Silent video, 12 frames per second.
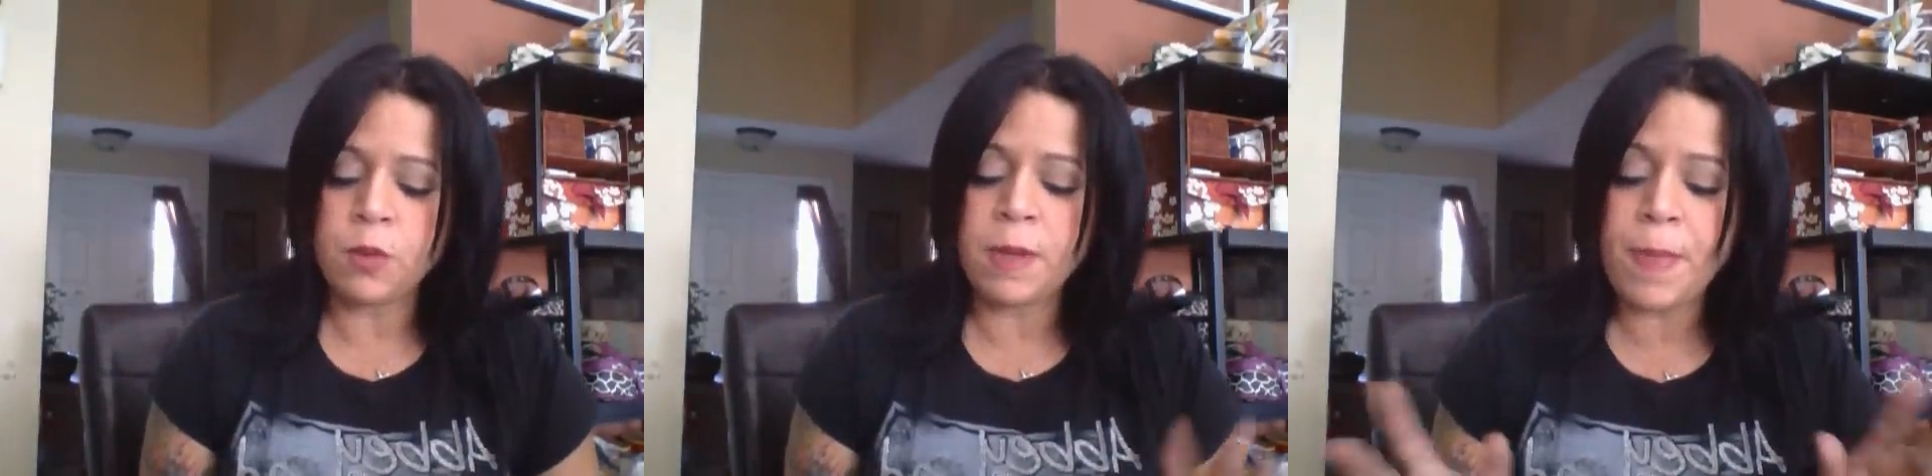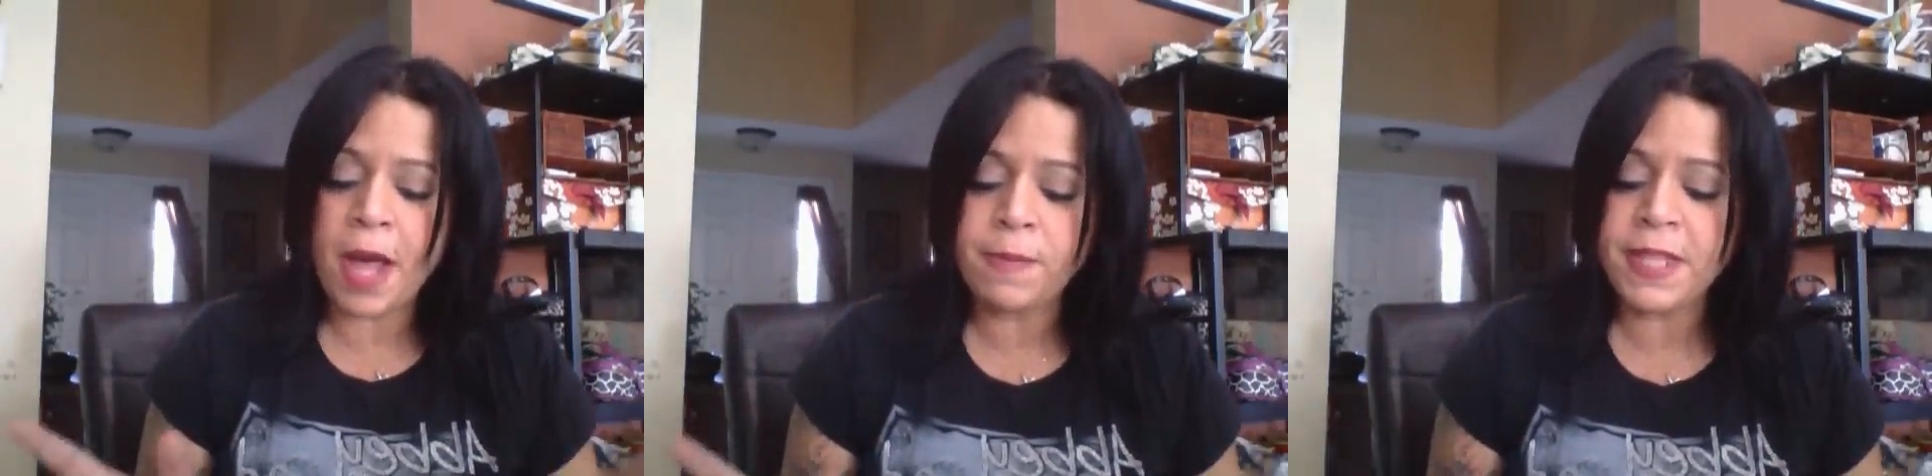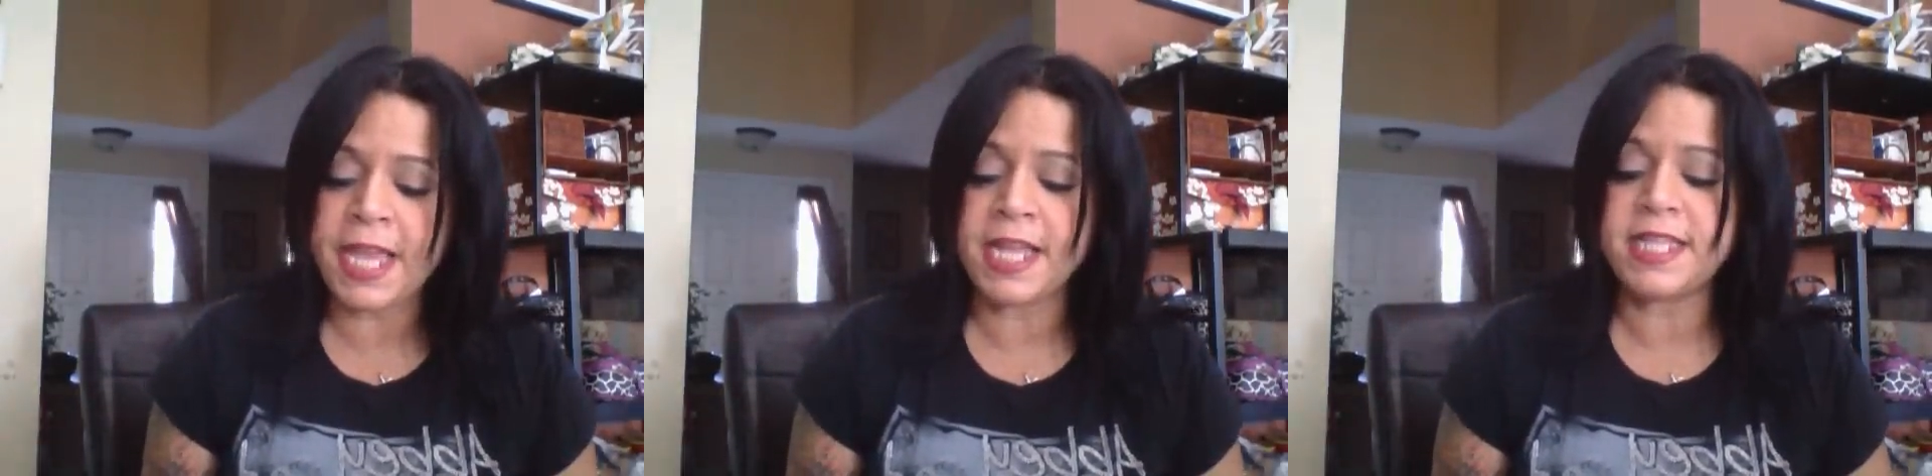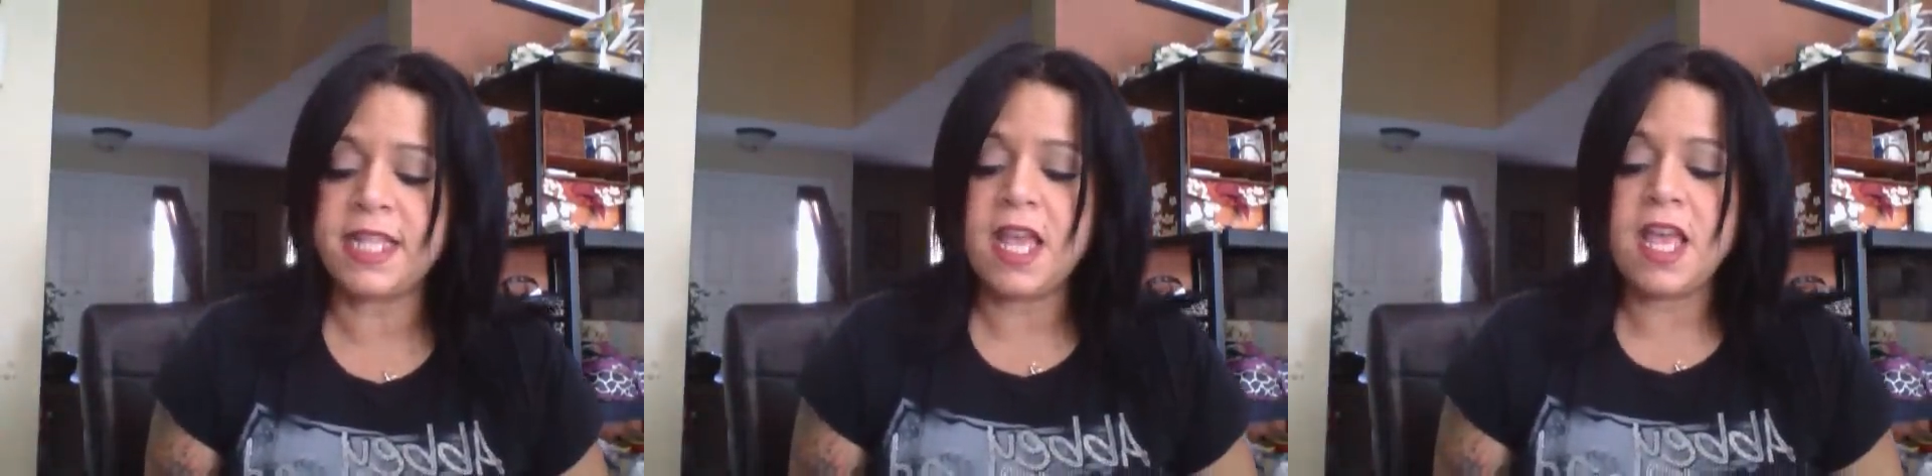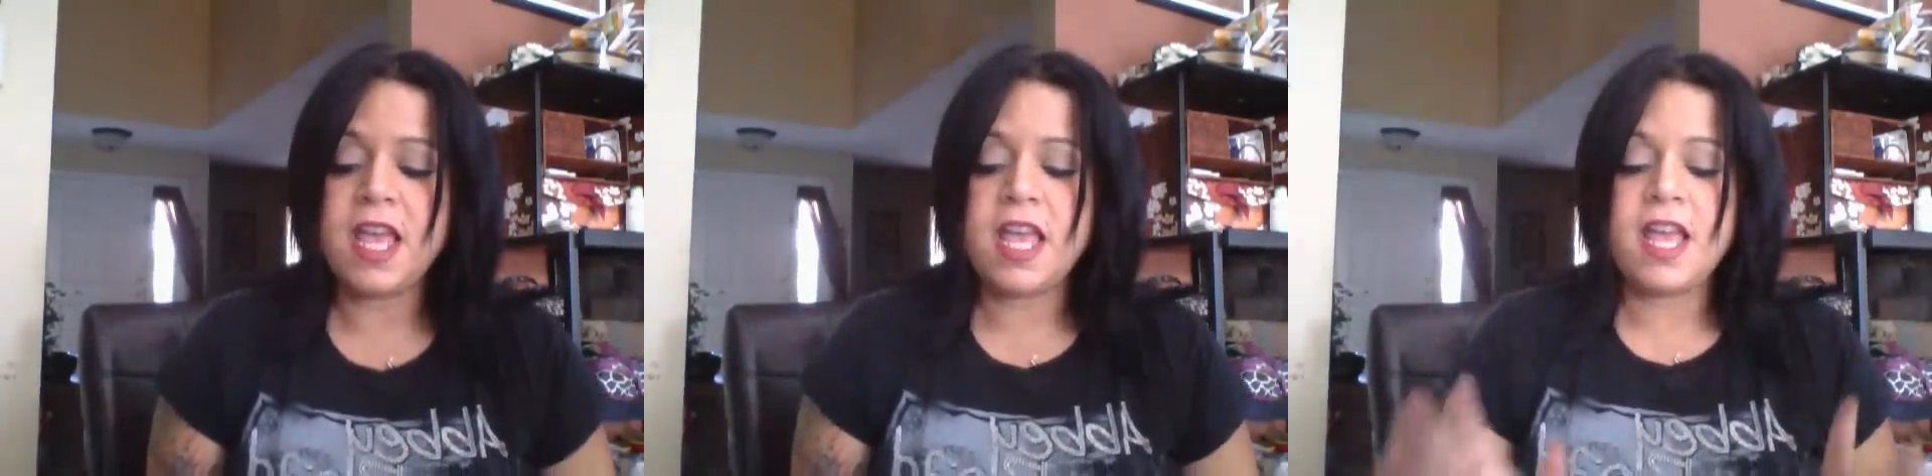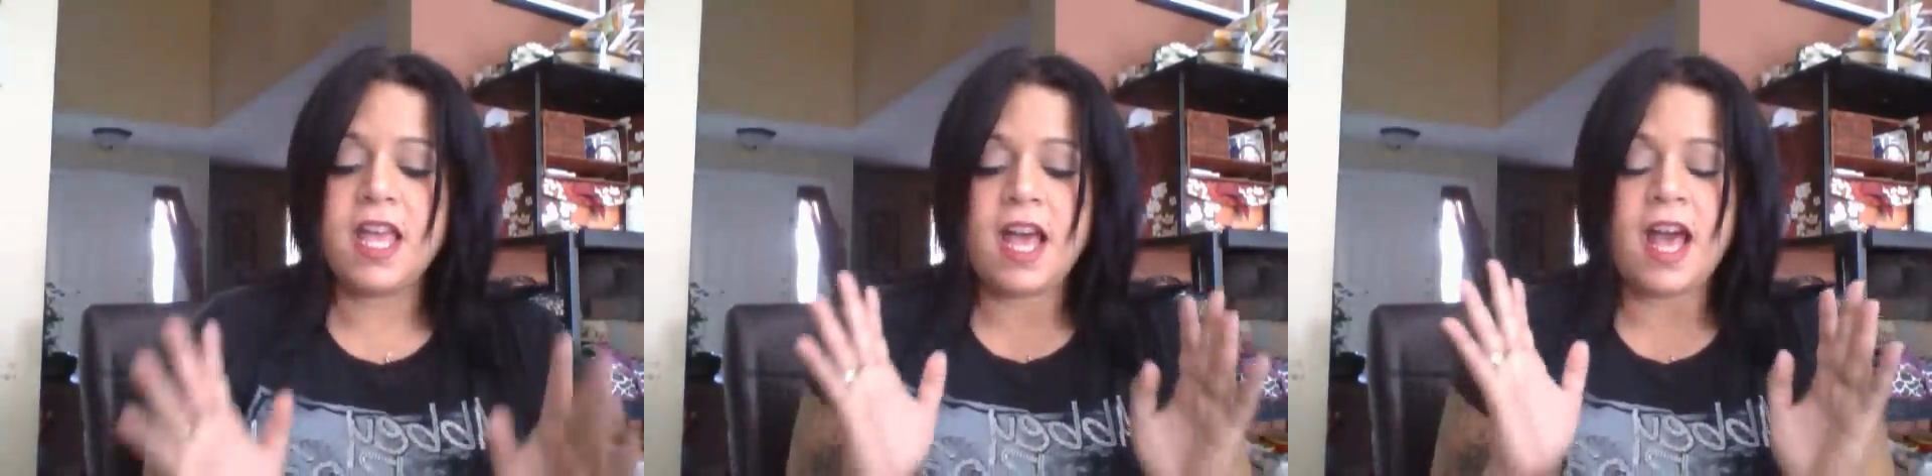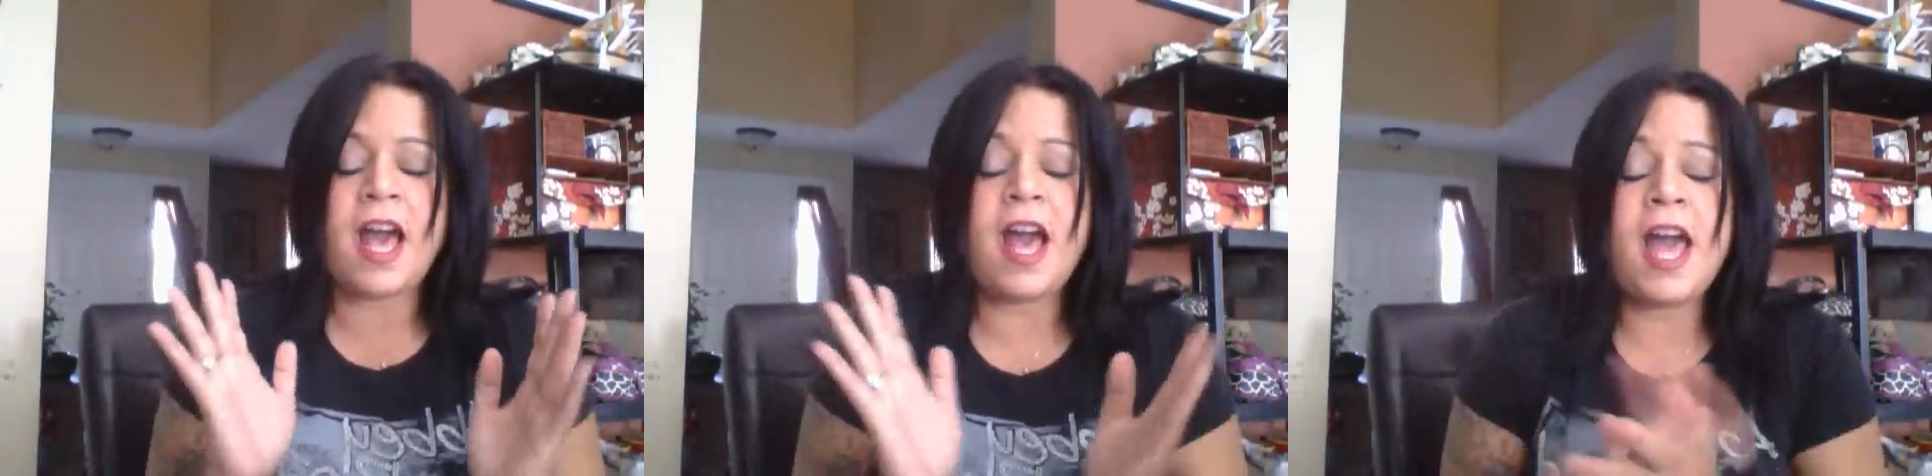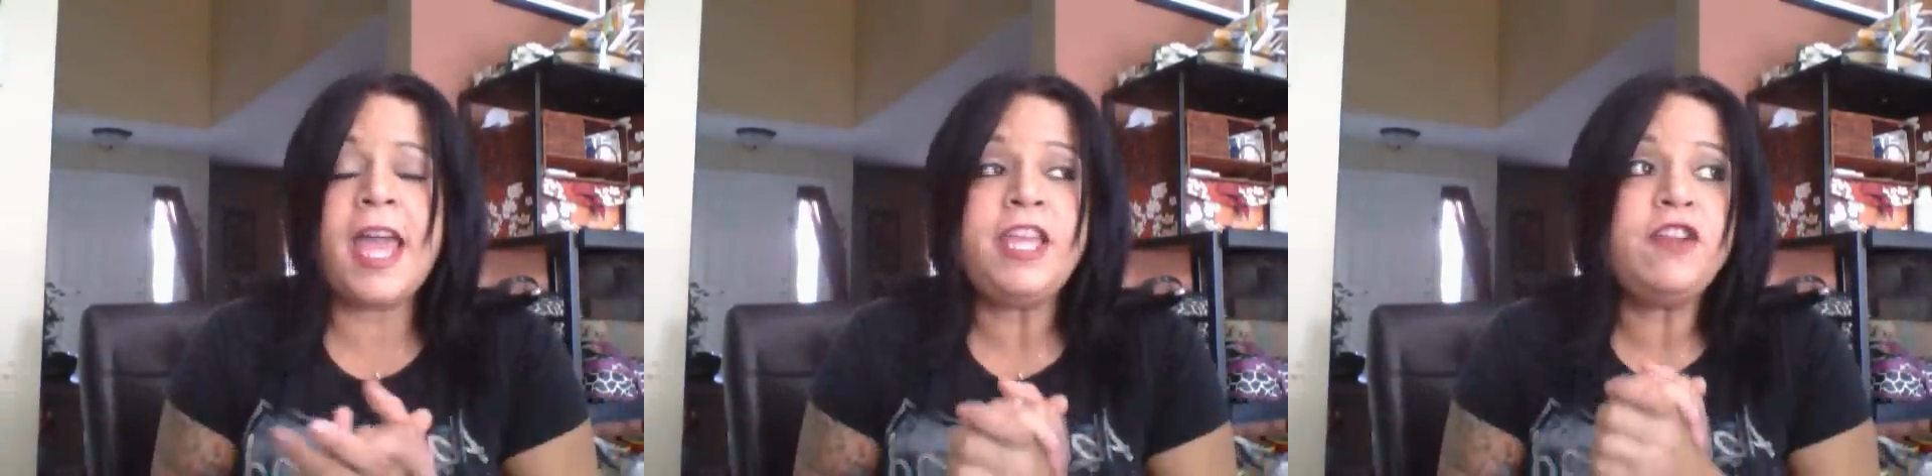with Publix,
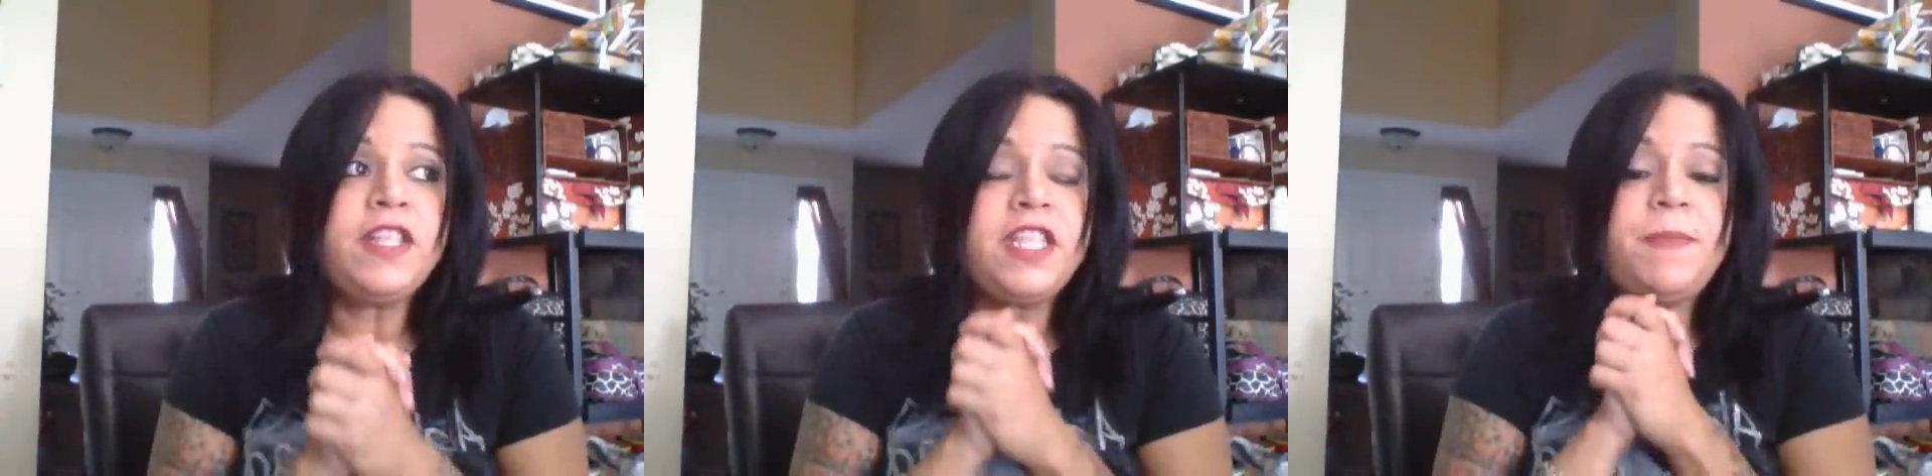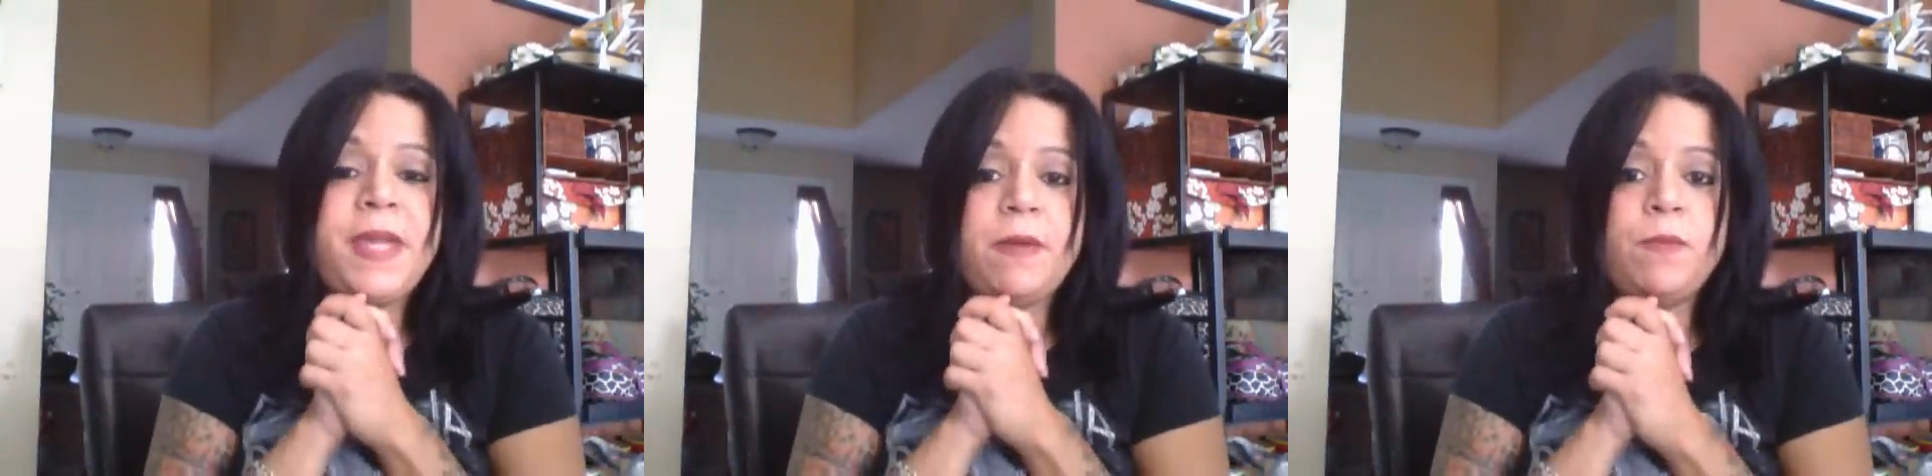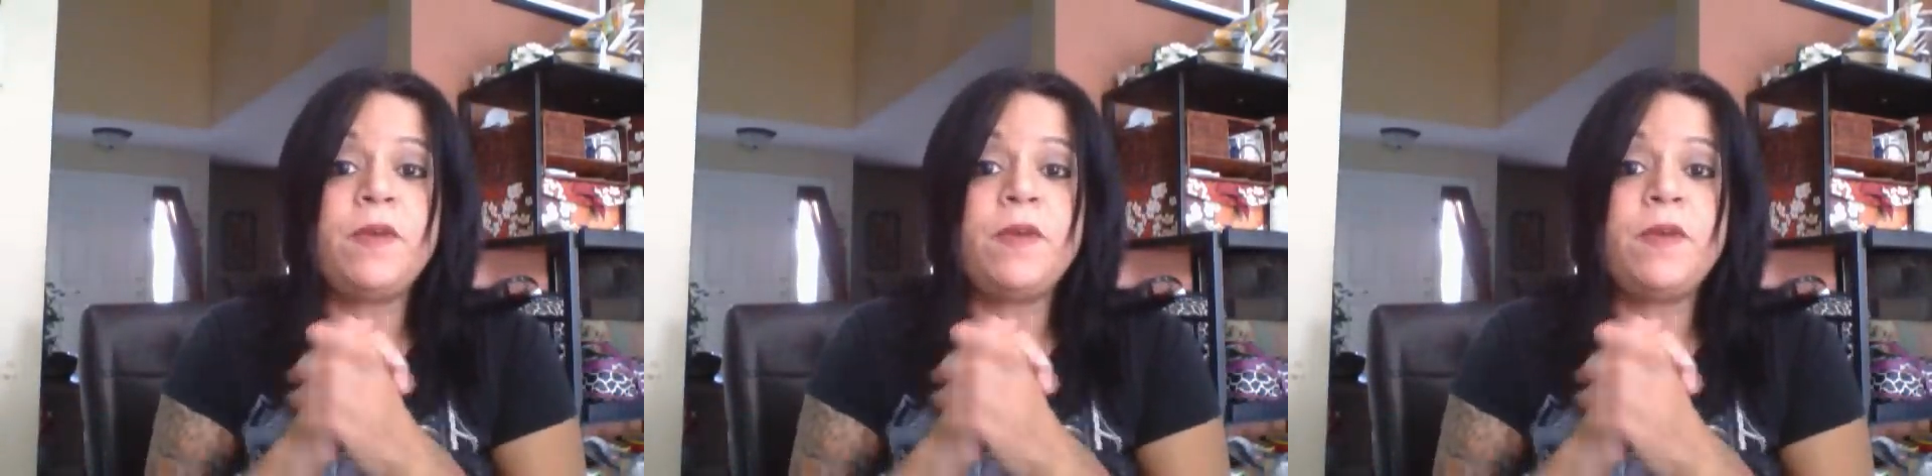I used to be,